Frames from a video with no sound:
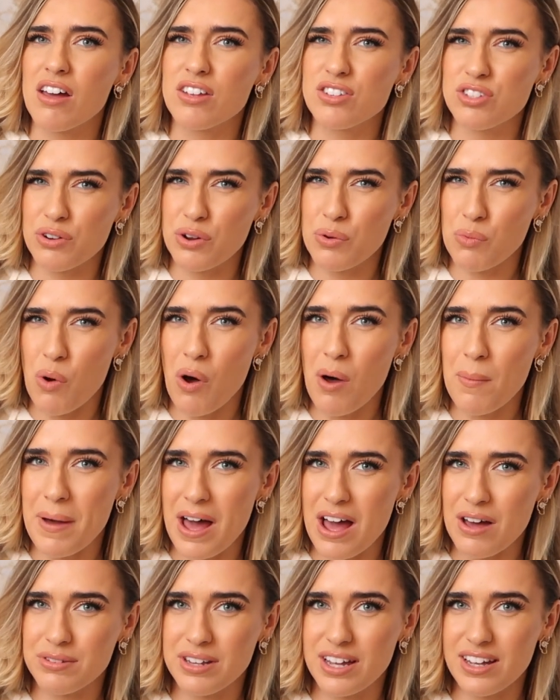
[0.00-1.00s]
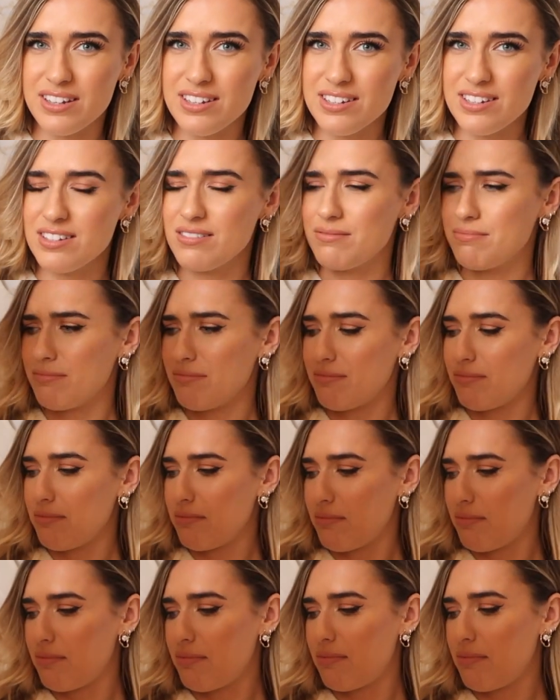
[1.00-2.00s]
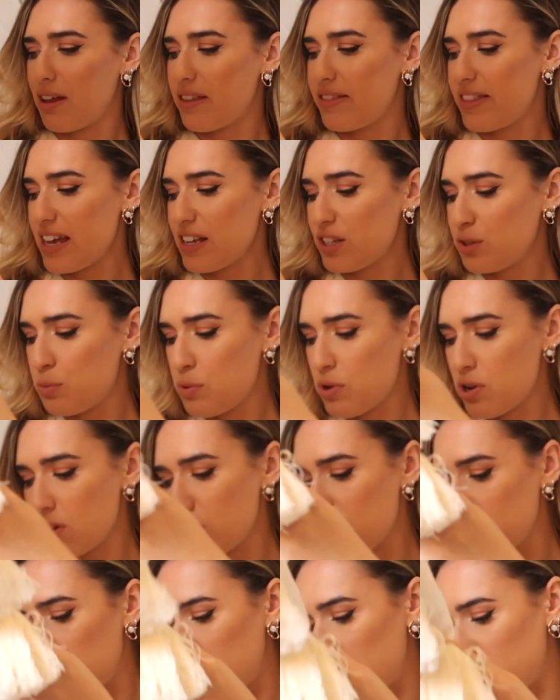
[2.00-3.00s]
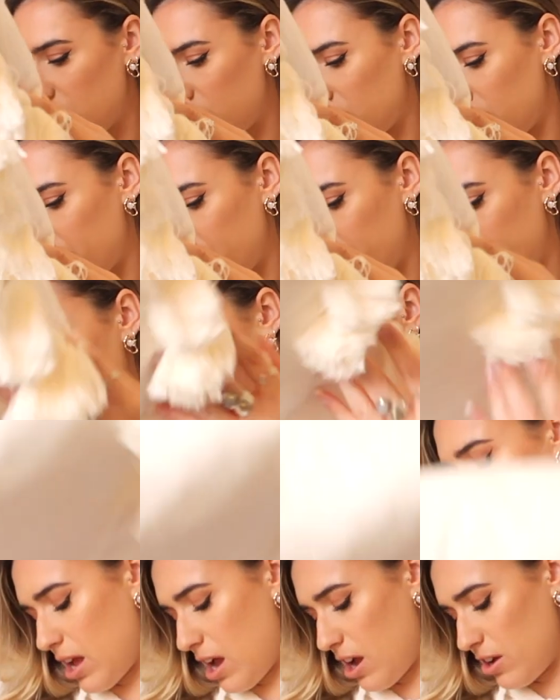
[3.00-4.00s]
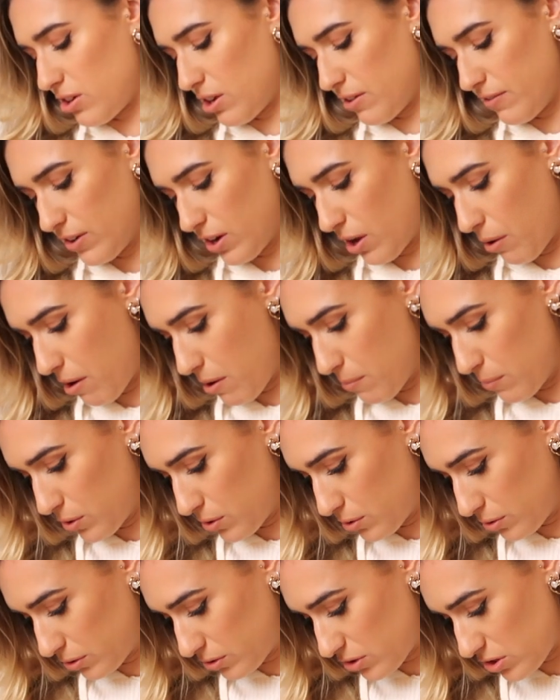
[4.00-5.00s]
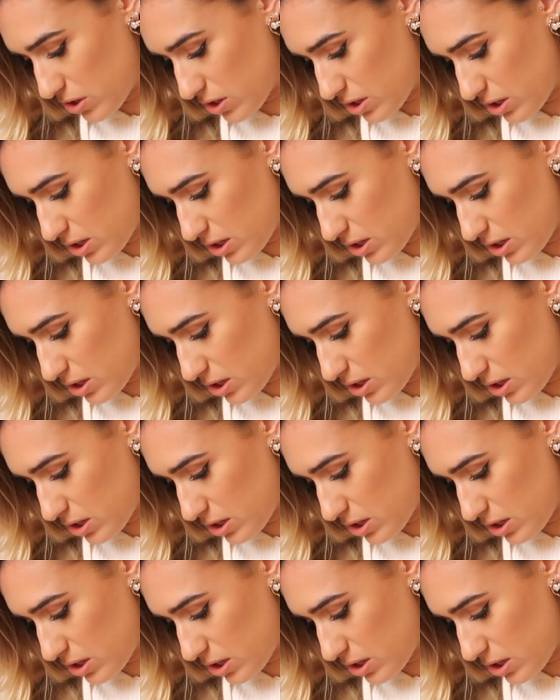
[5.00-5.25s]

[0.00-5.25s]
Sorry, what, Poundland? This was, I don't even know how much